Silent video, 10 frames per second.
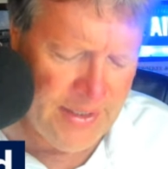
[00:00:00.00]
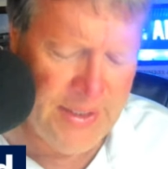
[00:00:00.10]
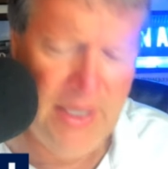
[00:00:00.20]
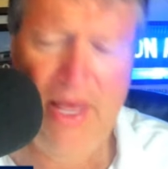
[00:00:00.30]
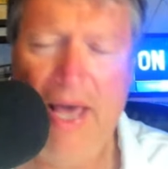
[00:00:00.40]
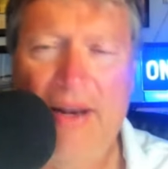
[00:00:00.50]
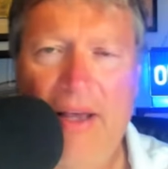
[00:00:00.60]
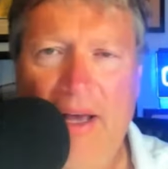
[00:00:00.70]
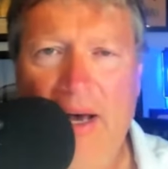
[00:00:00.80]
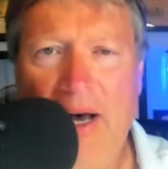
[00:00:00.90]
to see that
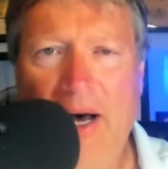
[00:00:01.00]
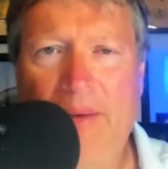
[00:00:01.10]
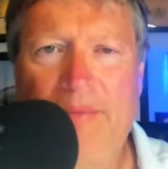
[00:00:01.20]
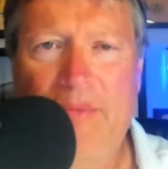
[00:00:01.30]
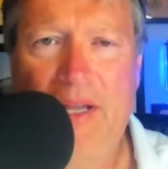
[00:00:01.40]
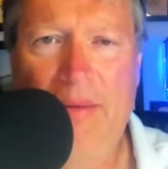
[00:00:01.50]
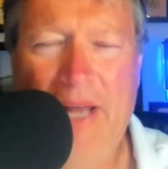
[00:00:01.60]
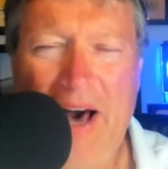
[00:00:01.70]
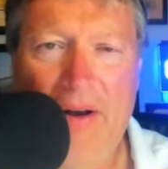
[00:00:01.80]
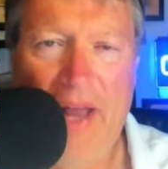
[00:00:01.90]
um, come
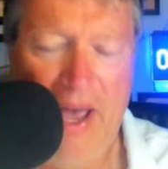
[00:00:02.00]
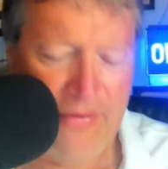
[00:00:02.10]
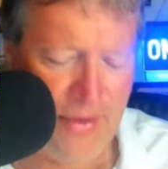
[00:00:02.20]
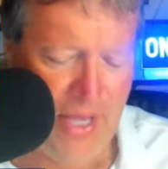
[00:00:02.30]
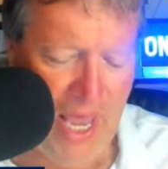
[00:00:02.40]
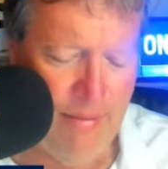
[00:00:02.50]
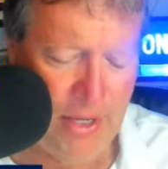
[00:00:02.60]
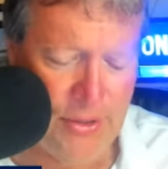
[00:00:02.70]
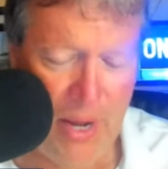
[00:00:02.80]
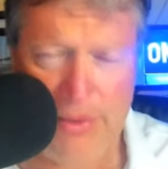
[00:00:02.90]
down after the game
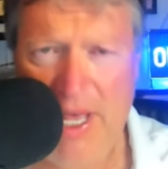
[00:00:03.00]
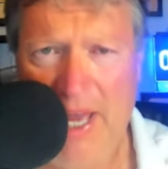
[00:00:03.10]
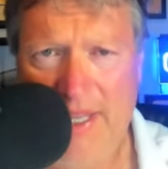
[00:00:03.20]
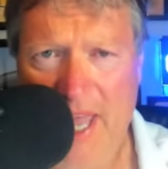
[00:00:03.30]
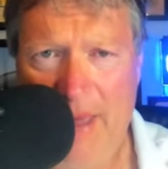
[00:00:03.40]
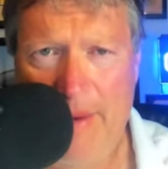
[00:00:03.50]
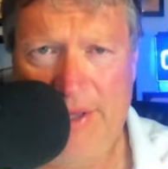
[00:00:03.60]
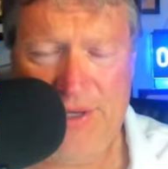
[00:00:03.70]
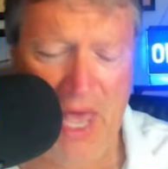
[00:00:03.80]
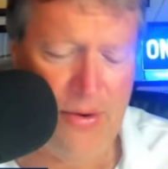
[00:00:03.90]
yesterday. I was not at the game
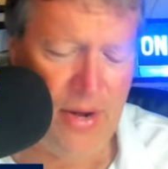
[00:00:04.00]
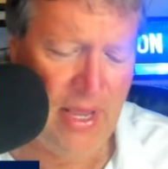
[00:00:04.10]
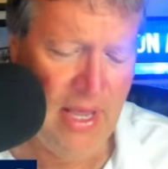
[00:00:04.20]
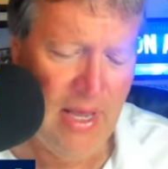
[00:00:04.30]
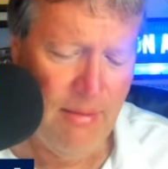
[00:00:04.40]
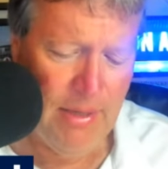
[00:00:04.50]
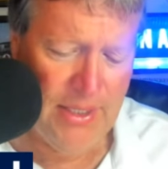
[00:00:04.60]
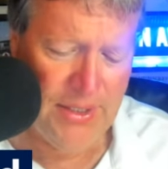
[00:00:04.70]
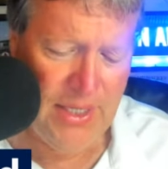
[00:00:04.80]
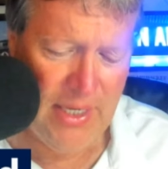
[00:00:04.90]
on Saturday but
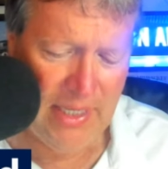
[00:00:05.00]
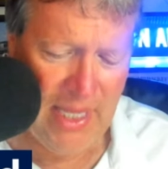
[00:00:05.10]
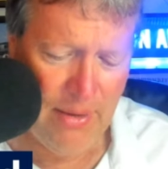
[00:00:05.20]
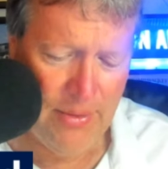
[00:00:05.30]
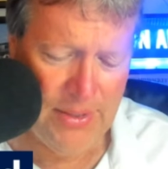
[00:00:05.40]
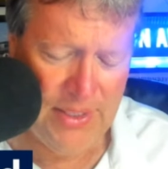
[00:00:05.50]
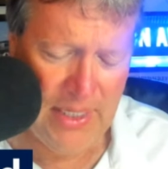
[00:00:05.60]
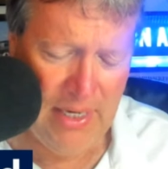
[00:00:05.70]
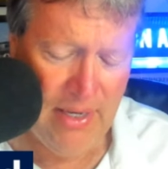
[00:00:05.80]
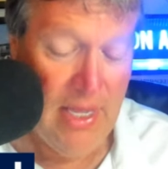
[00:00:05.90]
to see that that was
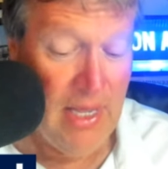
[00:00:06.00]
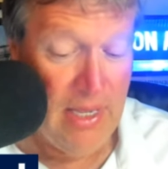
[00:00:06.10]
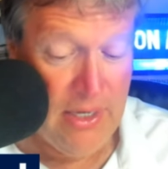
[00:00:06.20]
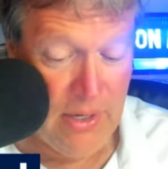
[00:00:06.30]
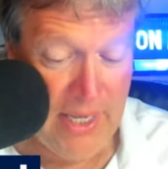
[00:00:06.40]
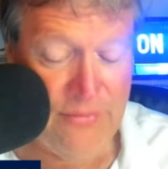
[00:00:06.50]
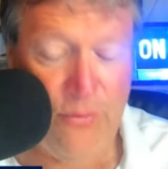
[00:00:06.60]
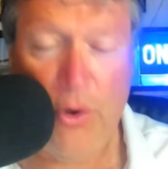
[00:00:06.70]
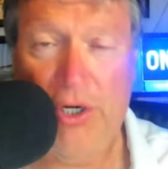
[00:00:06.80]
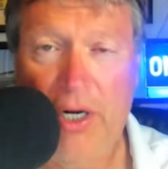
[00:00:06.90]
uh, you know again
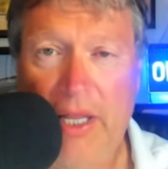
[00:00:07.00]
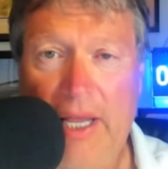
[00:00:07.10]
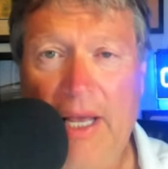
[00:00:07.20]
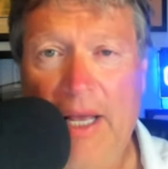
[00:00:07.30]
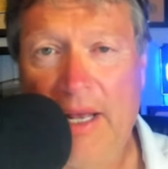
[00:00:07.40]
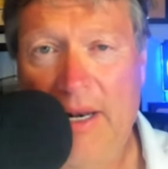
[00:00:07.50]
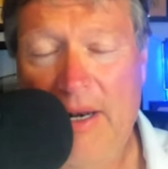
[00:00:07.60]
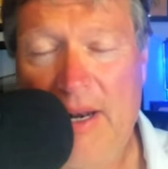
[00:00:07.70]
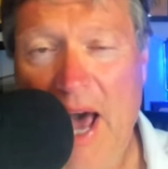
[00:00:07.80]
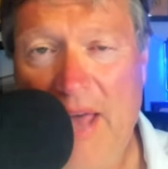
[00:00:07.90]
fortunately
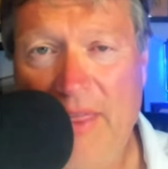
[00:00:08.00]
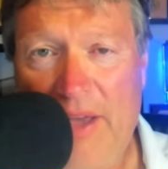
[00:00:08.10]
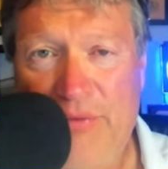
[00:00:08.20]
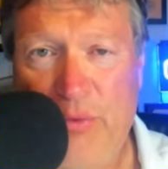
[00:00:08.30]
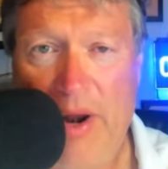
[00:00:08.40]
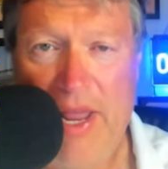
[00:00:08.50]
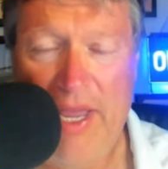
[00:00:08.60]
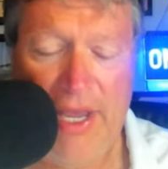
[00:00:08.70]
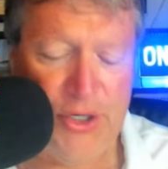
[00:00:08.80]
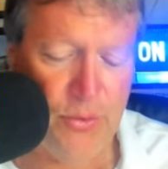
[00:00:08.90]
non-life
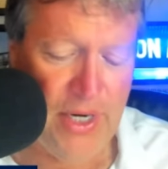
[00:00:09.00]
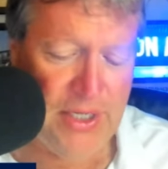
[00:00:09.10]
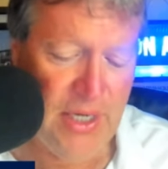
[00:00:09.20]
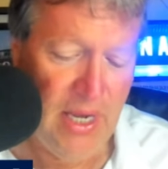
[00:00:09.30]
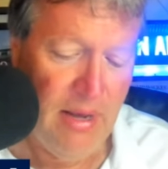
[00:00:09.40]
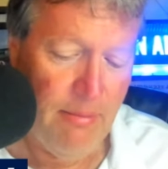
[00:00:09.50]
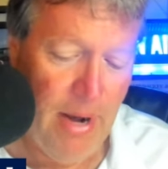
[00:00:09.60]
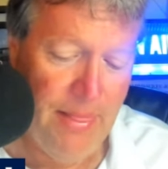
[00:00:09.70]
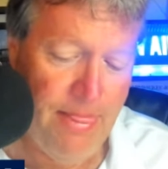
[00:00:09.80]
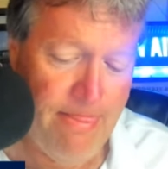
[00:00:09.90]
threatening injuries
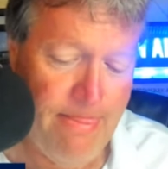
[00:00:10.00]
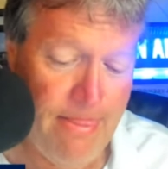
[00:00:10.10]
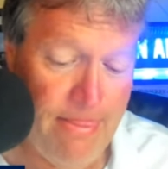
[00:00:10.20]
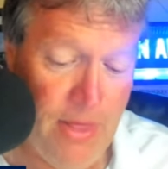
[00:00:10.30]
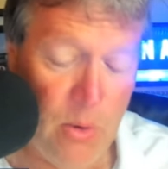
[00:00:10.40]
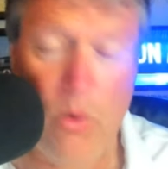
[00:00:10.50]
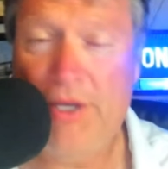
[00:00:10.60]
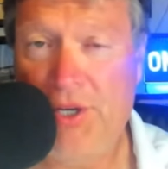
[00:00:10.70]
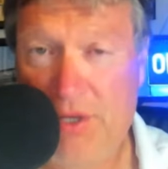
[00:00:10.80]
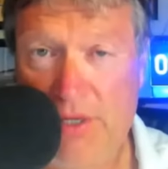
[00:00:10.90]
but there
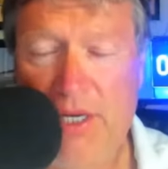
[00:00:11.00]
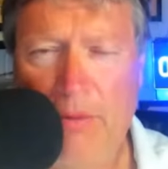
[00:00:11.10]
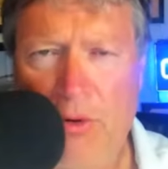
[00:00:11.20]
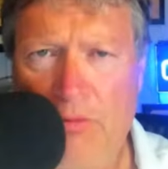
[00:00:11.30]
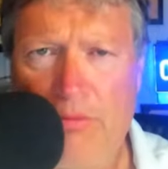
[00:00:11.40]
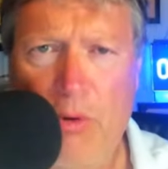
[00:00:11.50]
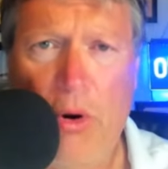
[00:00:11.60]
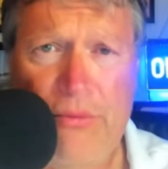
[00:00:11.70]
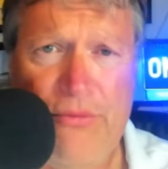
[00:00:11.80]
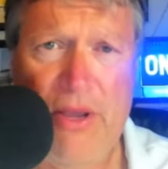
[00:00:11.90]
was someone who
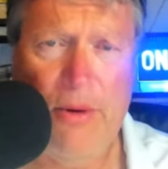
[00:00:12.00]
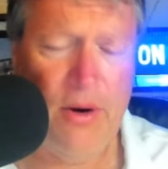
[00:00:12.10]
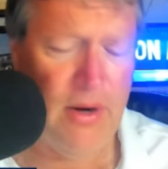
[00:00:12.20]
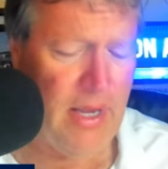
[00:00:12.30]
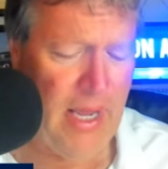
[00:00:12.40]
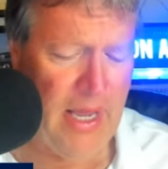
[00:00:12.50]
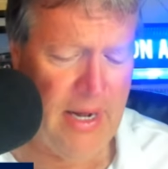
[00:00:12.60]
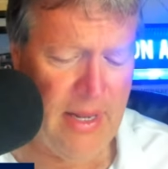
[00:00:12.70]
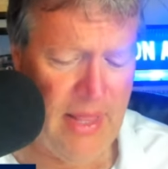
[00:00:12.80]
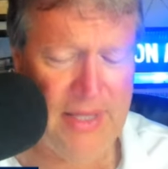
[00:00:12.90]
broke a femur
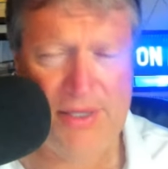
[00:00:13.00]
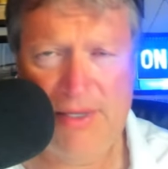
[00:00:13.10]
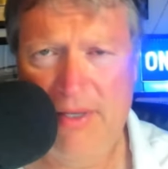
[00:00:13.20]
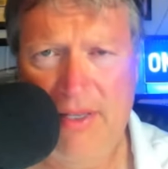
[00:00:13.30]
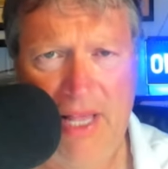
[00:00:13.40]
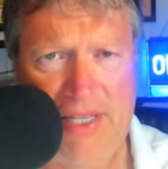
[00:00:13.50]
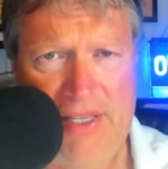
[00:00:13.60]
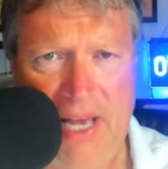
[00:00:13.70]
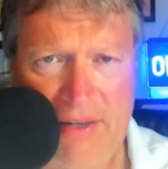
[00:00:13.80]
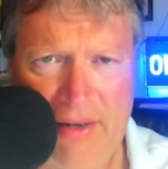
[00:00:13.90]
and that's
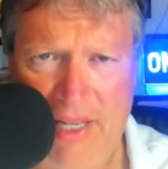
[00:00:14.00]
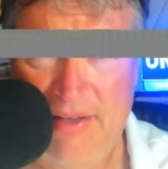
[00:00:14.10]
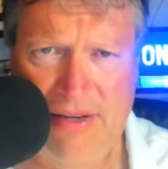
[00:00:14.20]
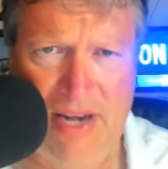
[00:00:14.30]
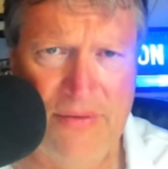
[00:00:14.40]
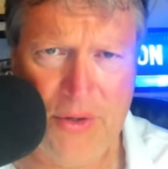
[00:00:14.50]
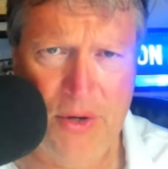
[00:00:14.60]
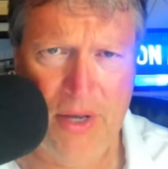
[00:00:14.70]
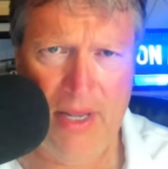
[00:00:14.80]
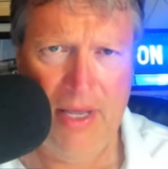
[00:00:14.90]
that's not that's never
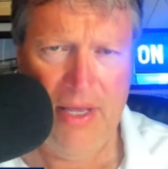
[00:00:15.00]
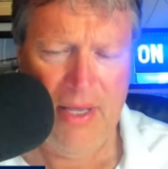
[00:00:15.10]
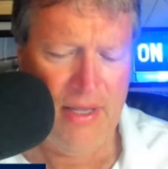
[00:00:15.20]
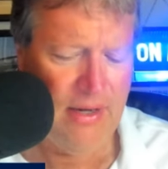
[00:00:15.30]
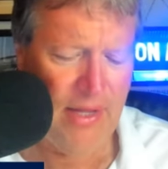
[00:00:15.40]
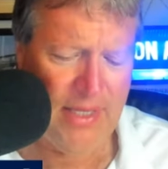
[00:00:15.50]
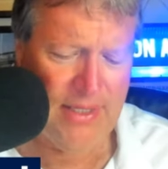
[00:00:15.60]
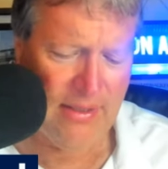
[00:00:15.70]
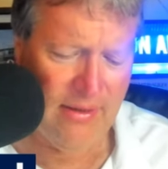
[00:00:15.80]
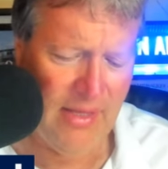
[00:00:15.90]
good you know,
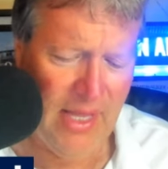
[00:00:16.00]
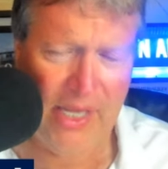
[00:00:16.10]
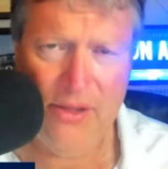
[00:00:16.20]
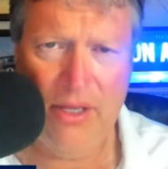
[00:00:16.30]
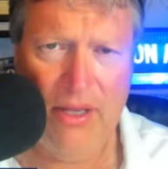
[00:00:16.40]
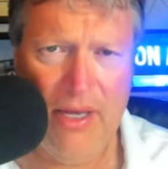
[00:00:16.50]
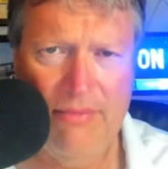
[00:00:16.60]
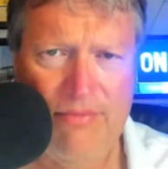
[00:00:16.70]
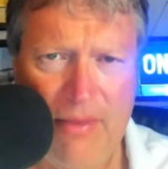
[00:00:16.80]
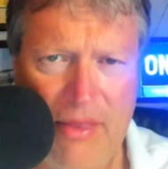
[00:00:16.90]
that's a leg uh,